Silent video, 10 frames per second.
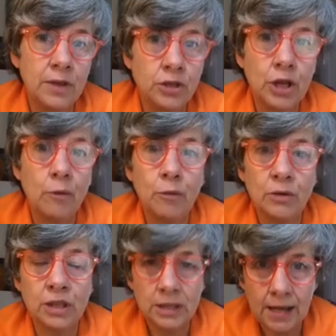doing the
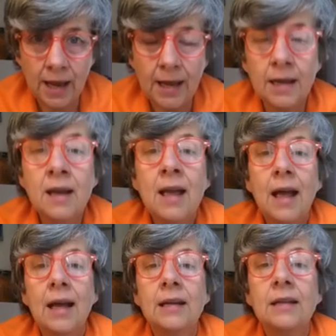geoboard today,
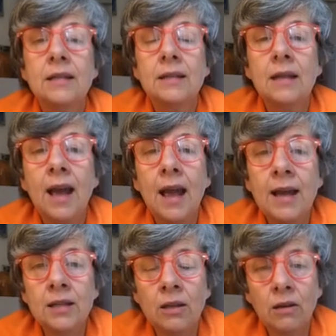and at
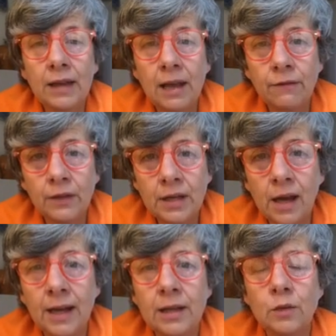8 o'clock every
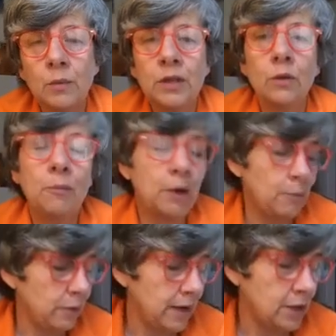night we do a
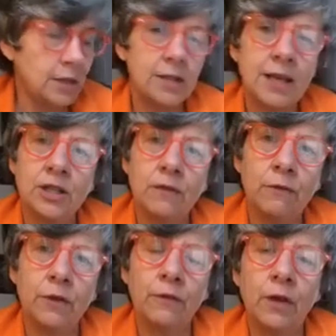preparation session
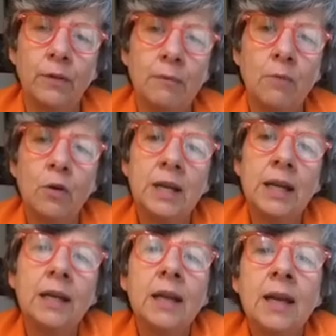for the following
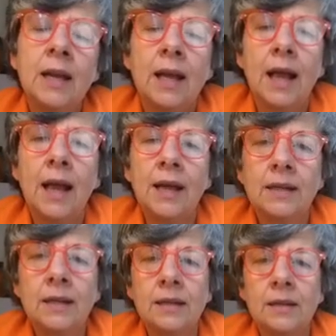morning,
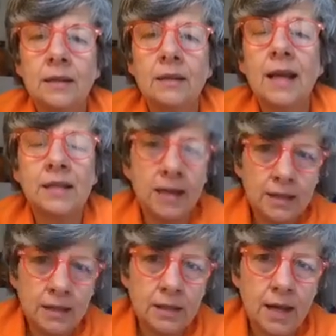and that's
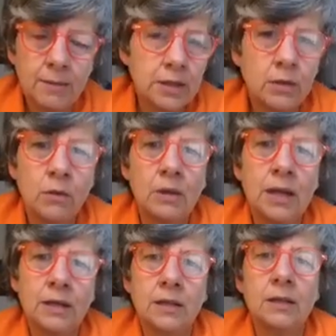London time. This is all
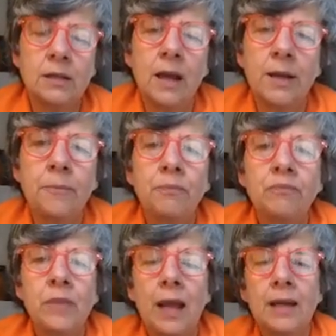London time.
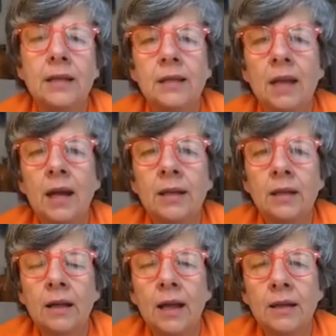And at 9